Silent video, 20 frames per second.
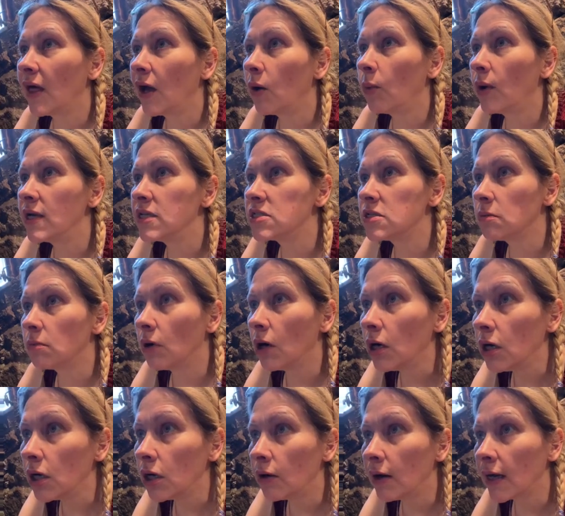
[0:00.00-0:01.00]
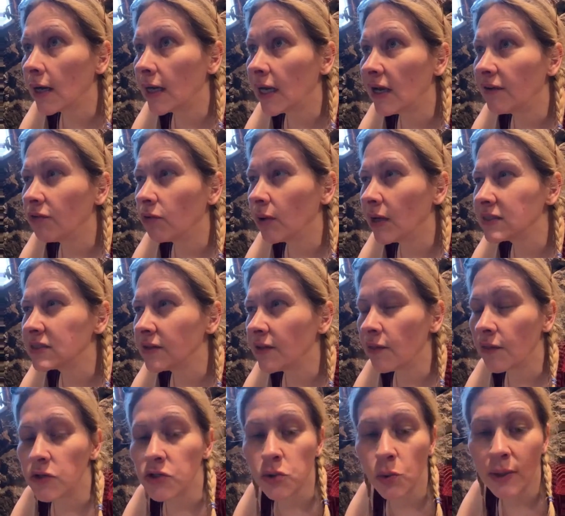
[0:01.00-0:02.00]
that way tomorrow I can have a rest. And then
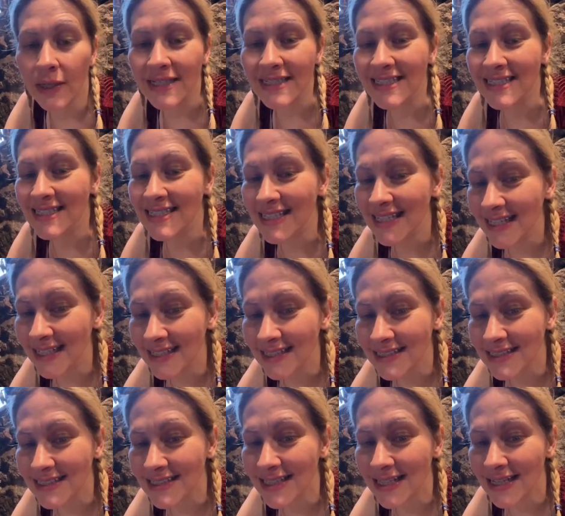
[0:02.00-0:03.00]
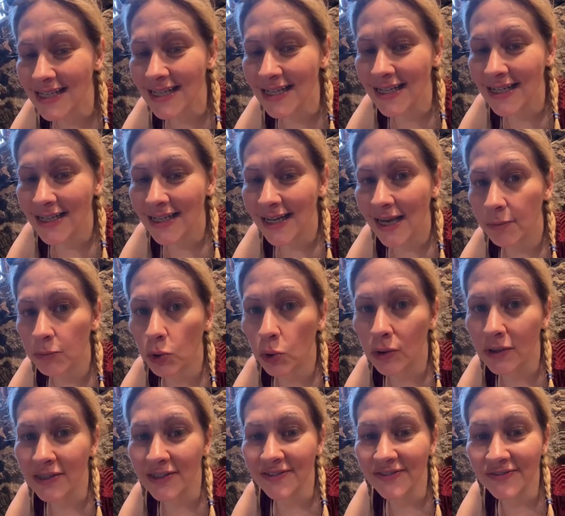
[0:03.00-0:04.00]
the 26th, I'm
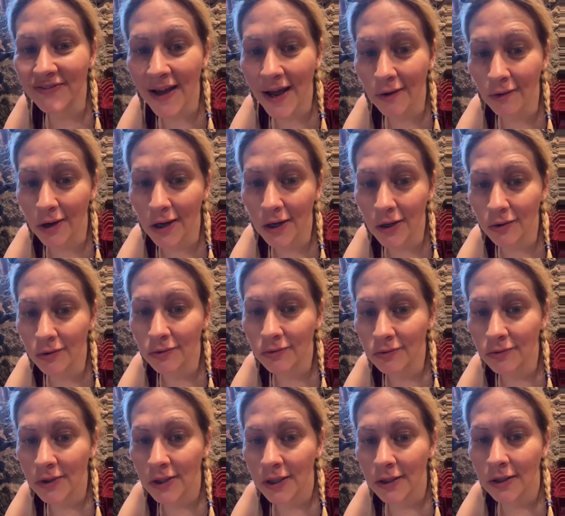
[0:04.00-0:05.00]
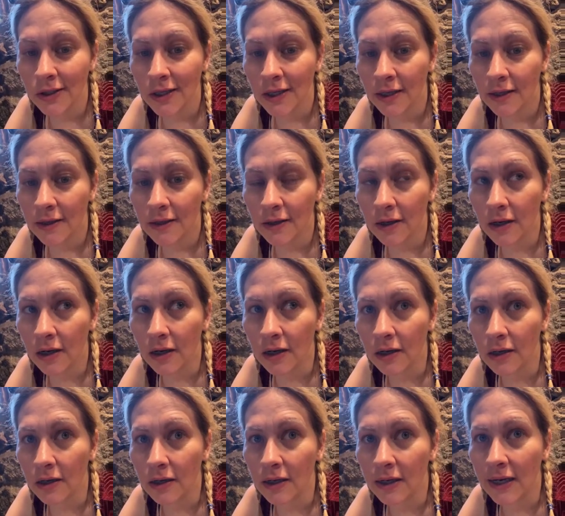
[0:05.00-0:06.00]
going to Faro.
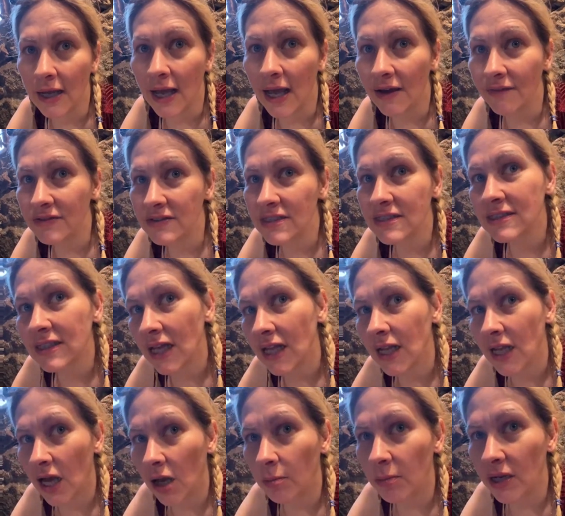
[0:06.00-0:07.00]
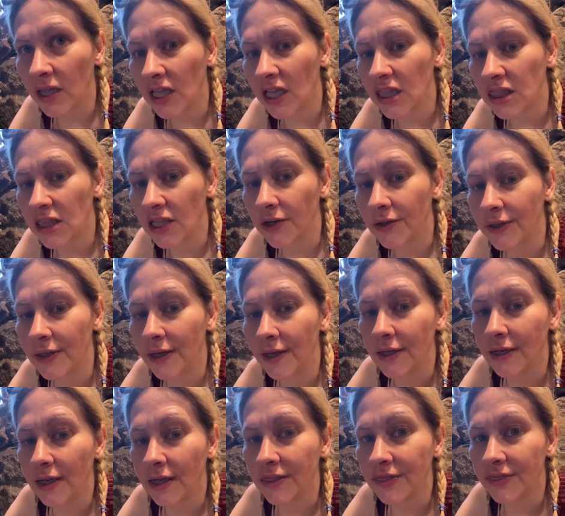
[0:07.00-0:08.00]
And I haven't decided how I'm gonna get there yet.
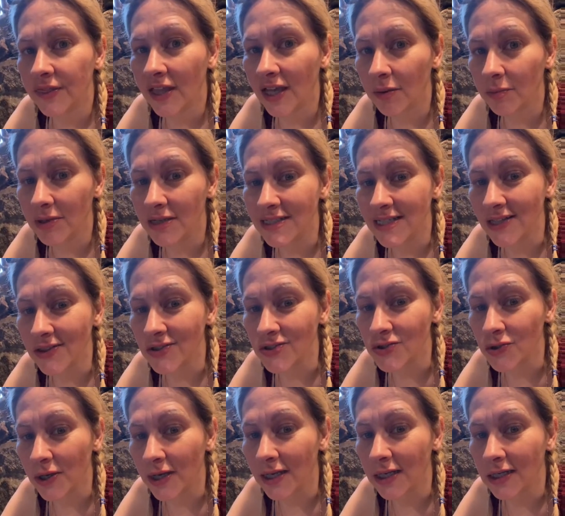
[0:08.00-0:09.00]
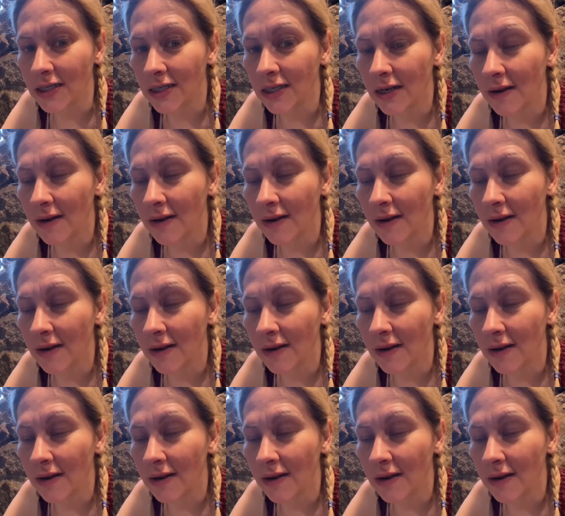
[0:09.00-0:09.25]
I think I'm gonna take the train.